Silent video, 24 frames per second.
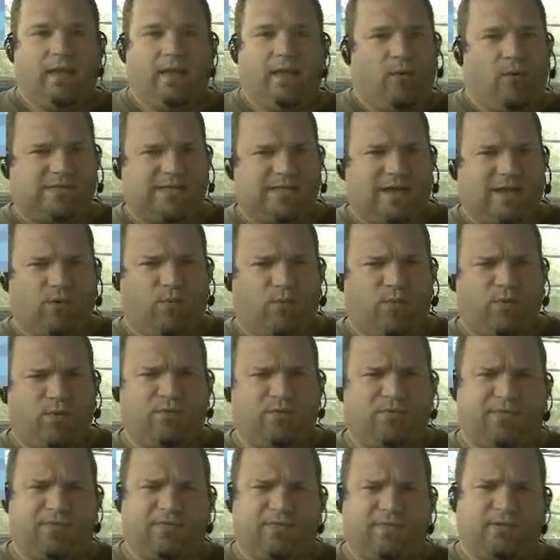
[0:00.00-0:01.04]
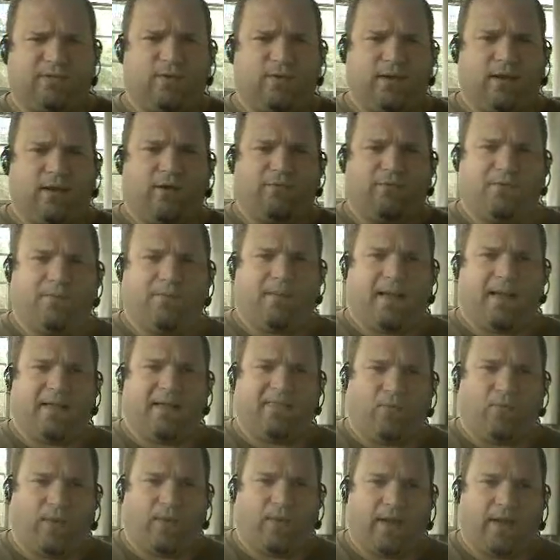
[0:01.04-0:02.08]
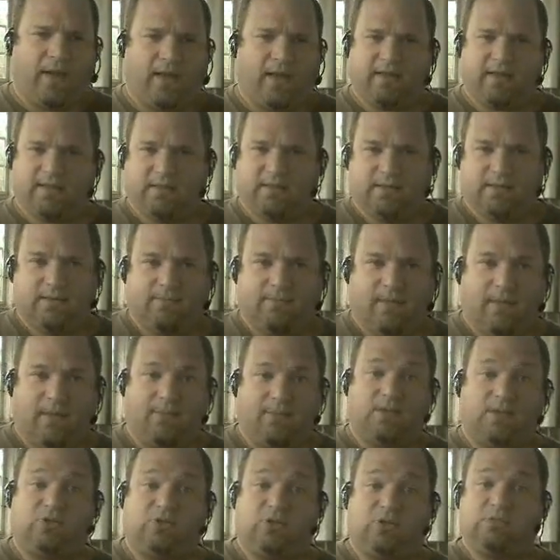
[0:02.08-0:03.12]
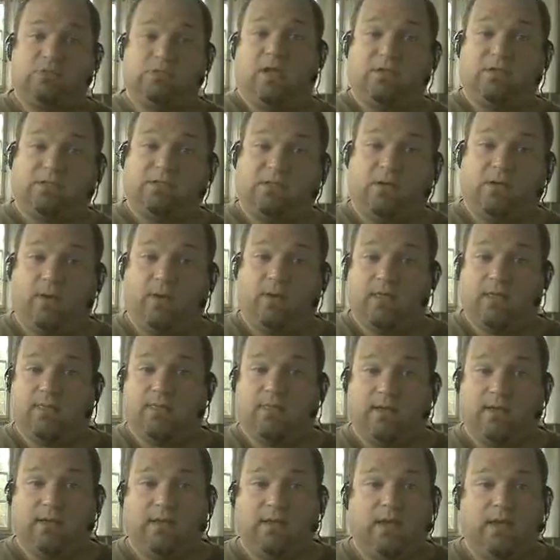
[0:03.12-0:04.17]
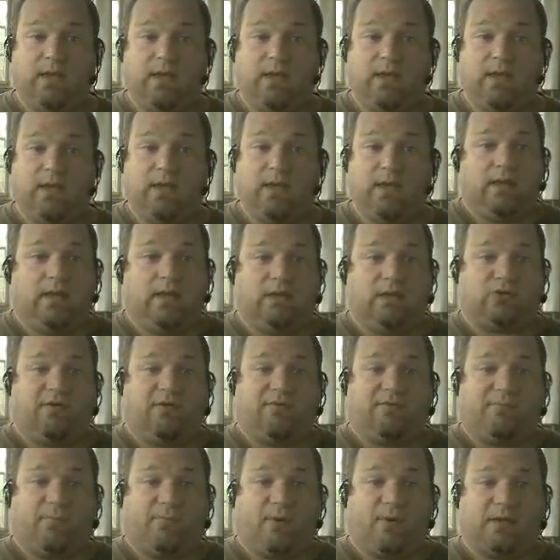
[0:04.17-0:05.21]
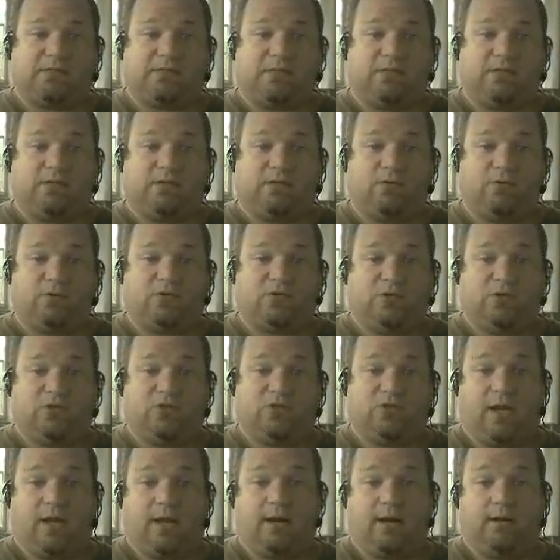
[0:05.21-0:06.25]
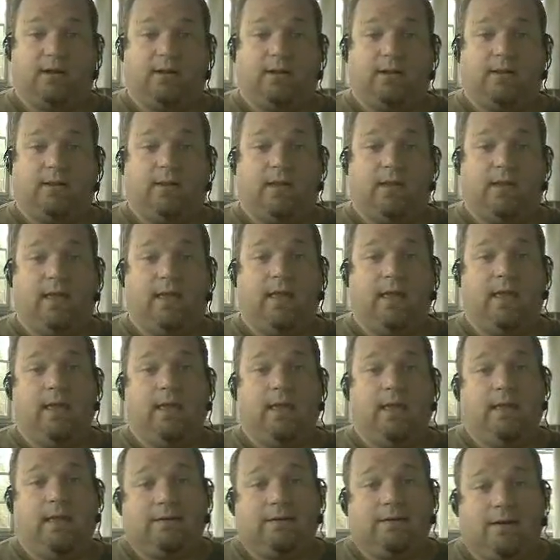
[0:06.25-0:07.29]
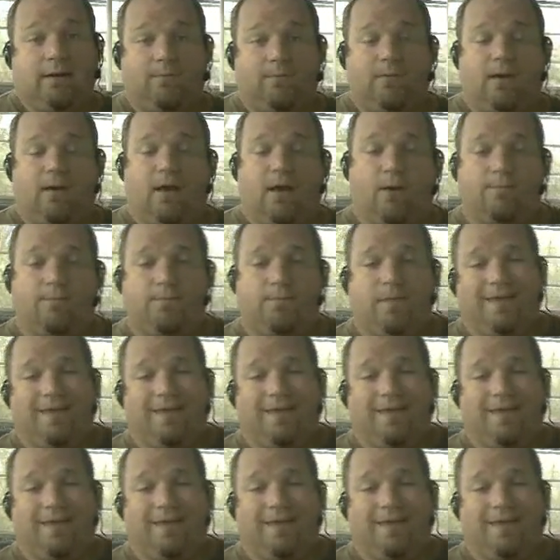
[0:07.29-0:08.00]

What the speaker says: What's that Ruth doing over by the well? Maybe she's also in the History of Prostitution channel. Don't know.